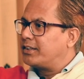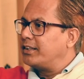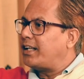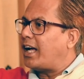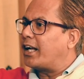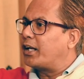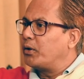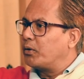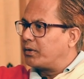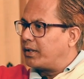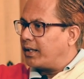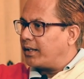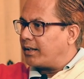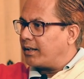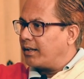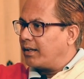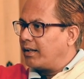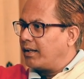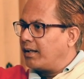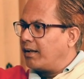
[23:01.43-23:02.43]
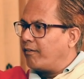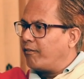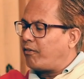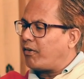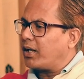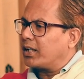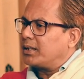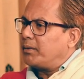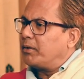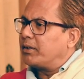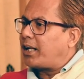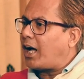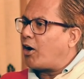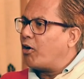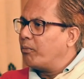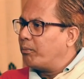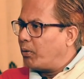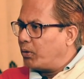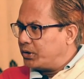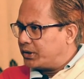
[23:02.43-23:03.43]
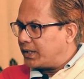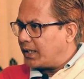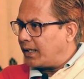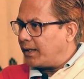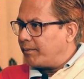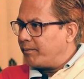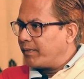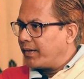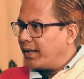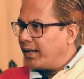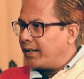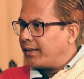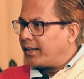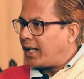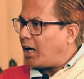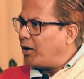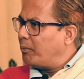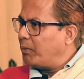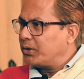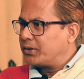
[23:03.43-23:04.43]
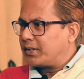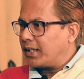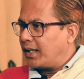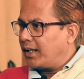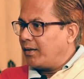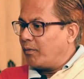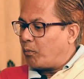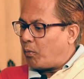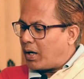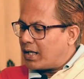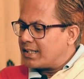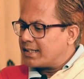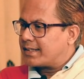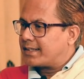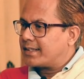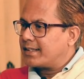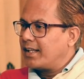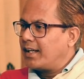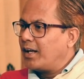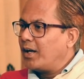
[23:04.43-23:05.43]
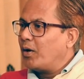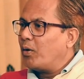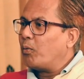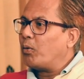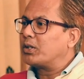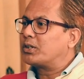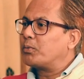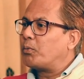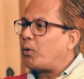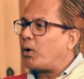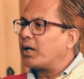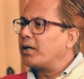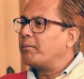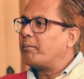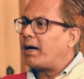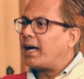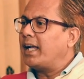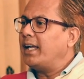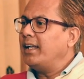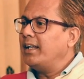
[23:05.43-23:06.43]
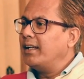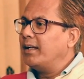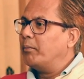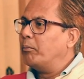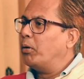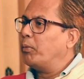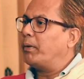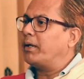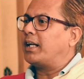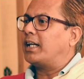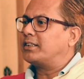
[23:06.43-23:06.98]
scenario there. For example, Nowboicha. Nowboicha once was won by Bhupen